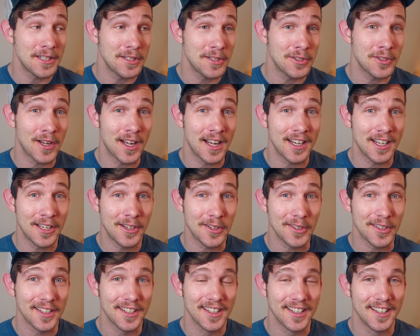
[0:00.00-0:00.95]
you to try it out.
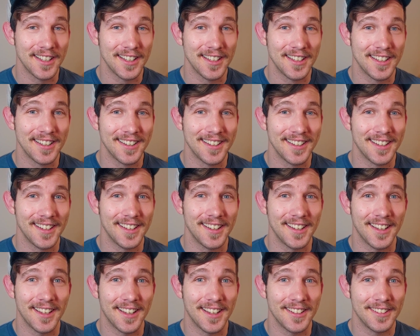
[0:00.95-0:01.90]

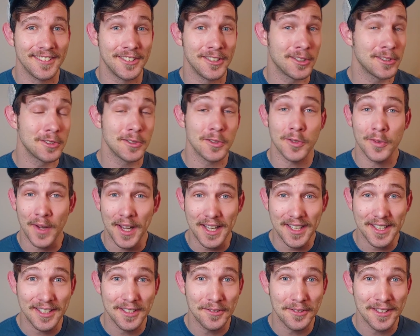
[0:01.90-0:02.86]
You'll do
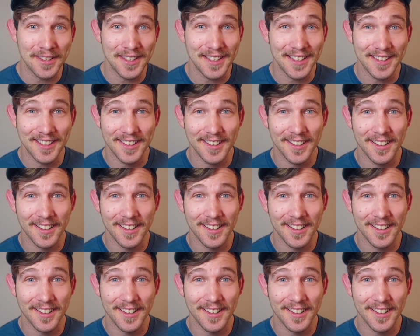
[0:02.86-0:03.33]
great with it.